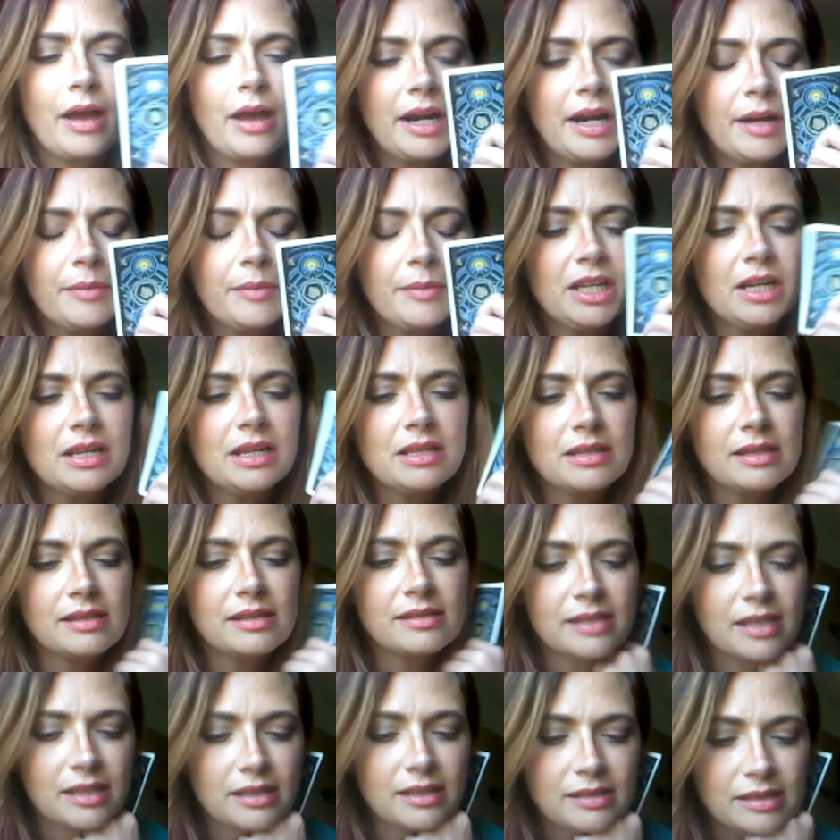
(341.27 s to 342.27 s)
I'm getting the
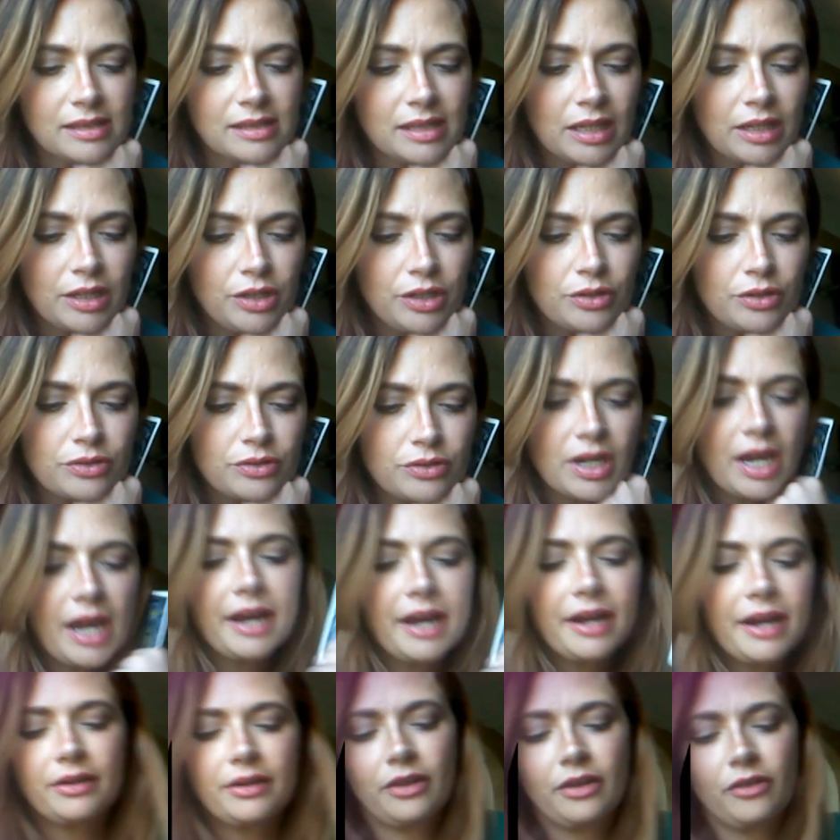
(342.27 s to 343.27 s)
sense that you're
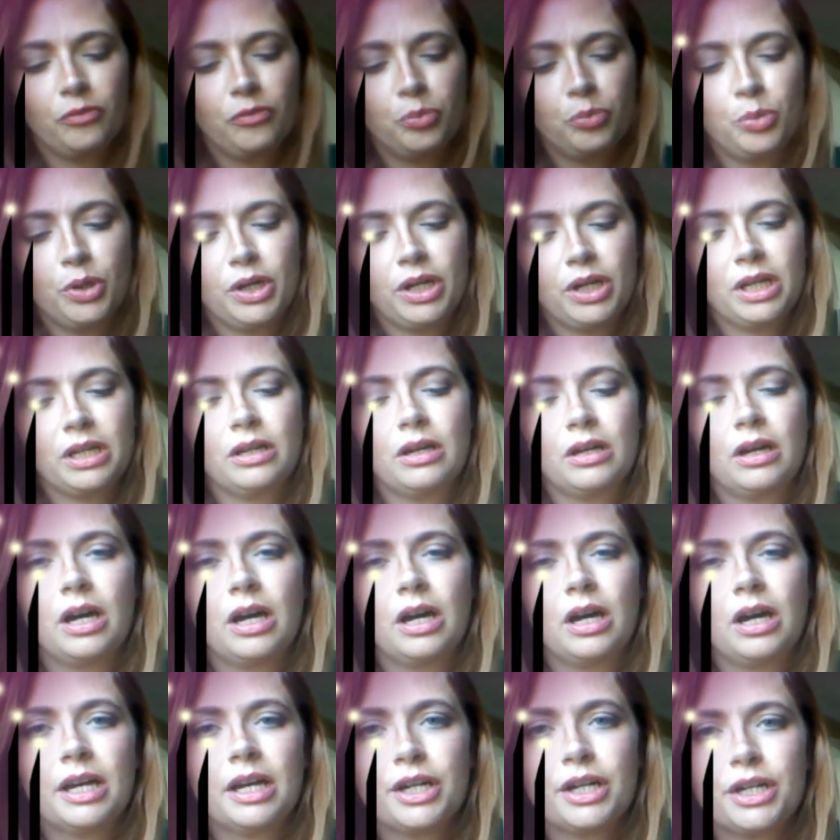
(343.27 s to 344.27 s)
tired of putting
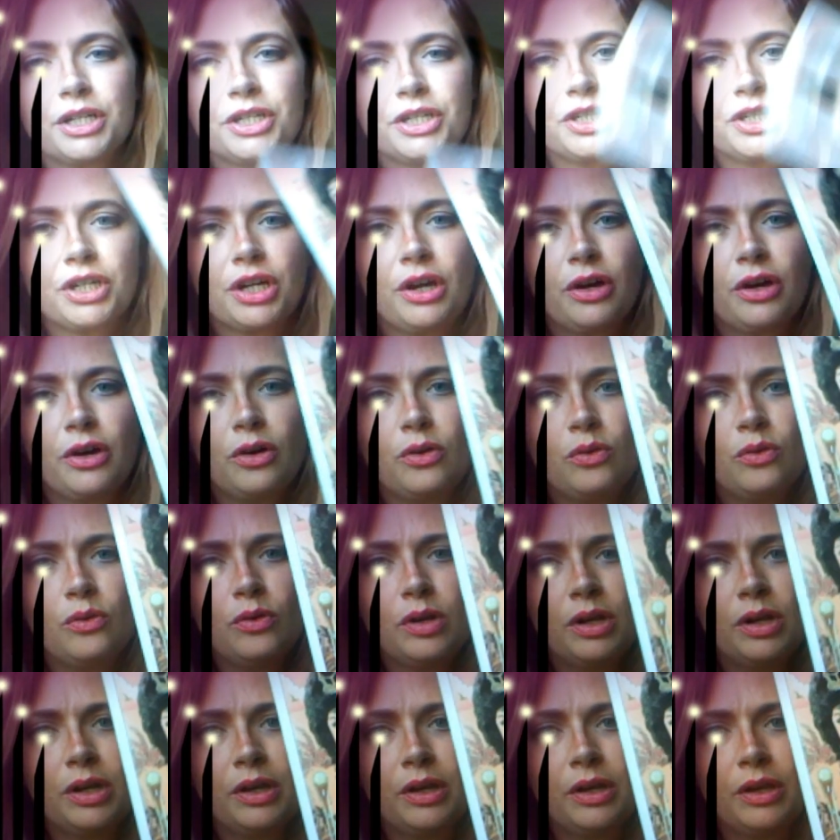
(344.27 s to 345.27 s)
on a
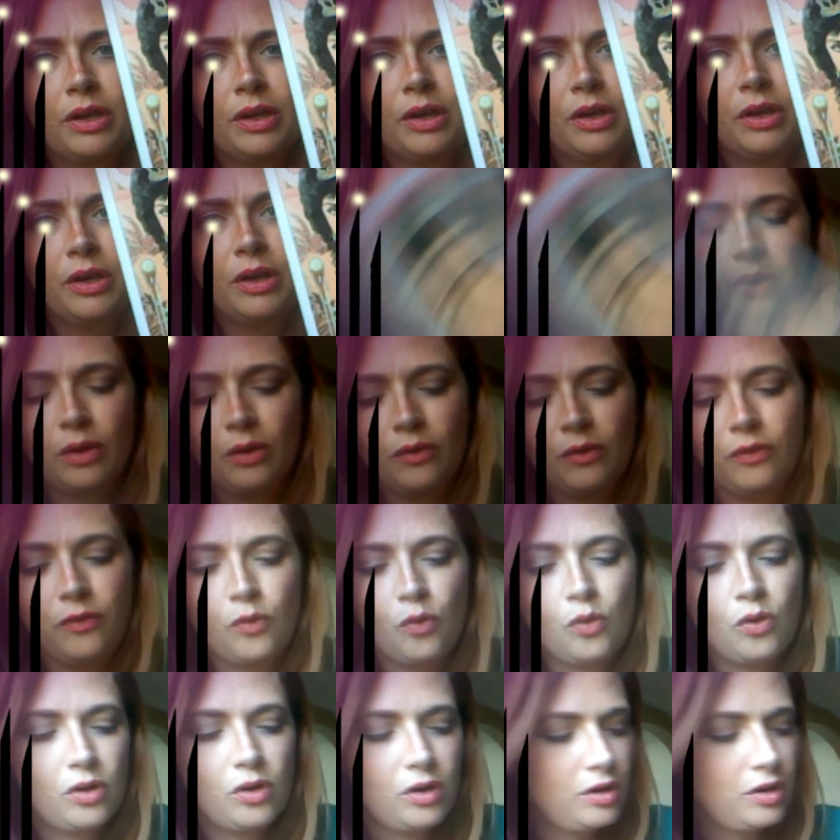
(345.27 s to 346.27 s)
show
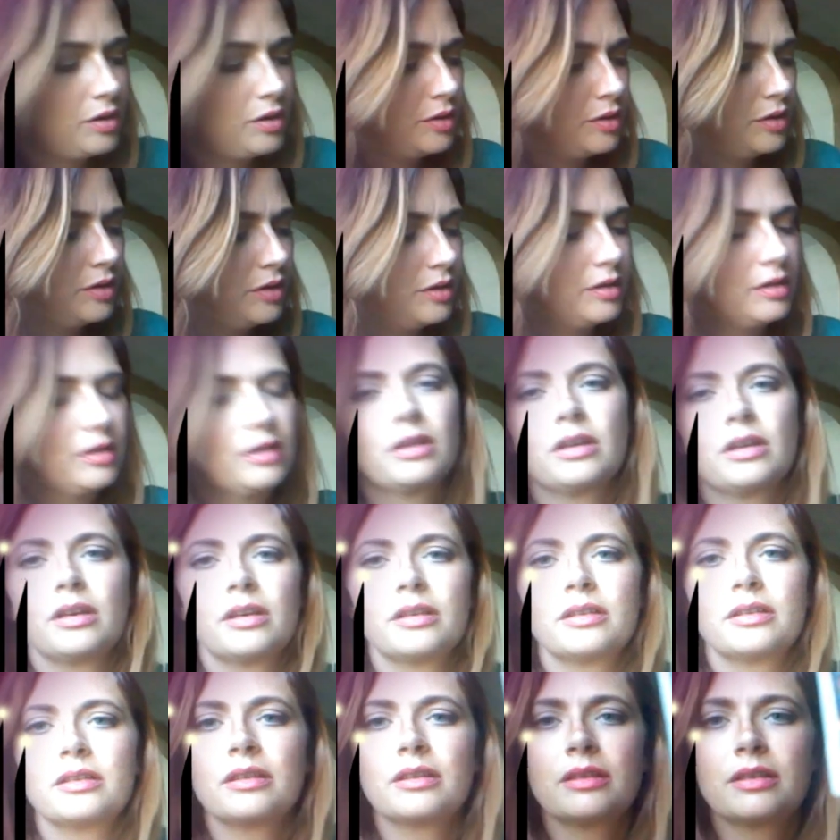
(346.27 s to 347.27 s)
for
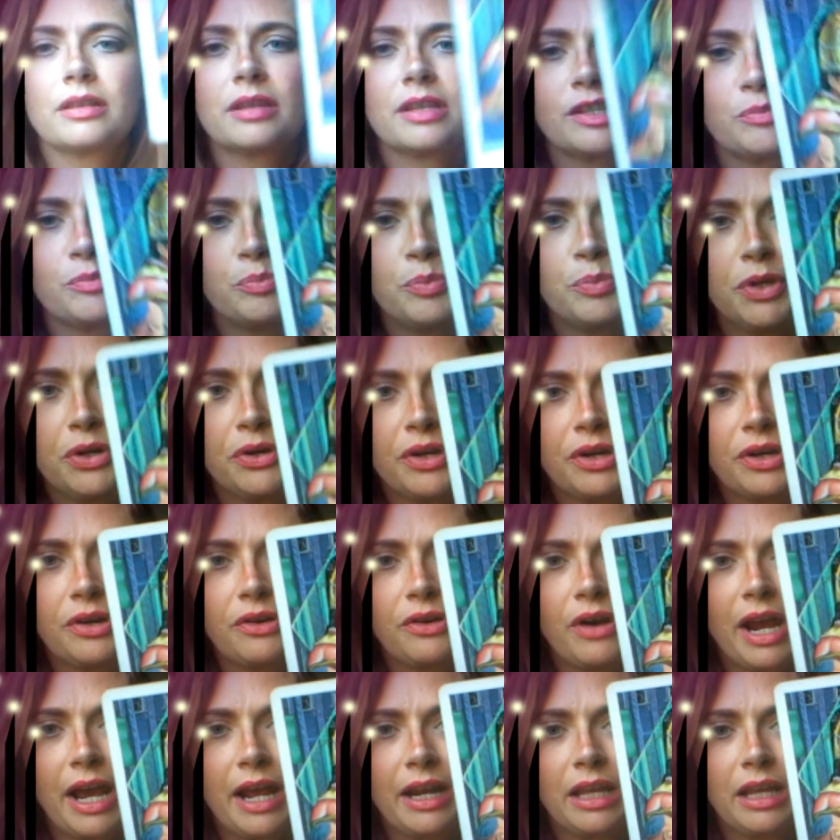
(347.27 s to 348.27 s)
this
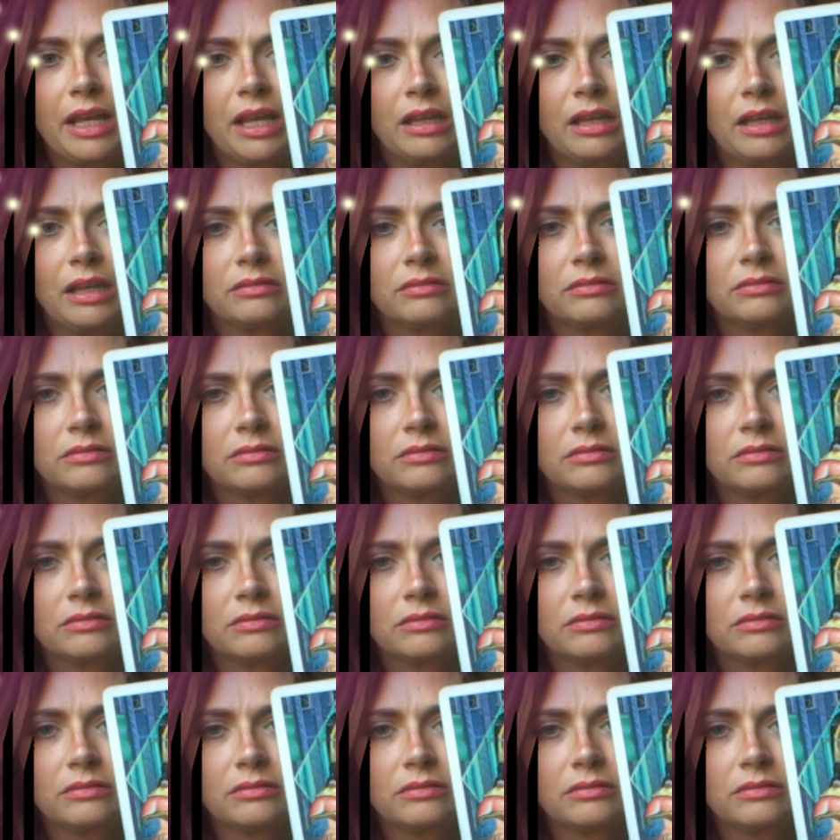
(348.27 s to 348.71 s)
bureaucratic,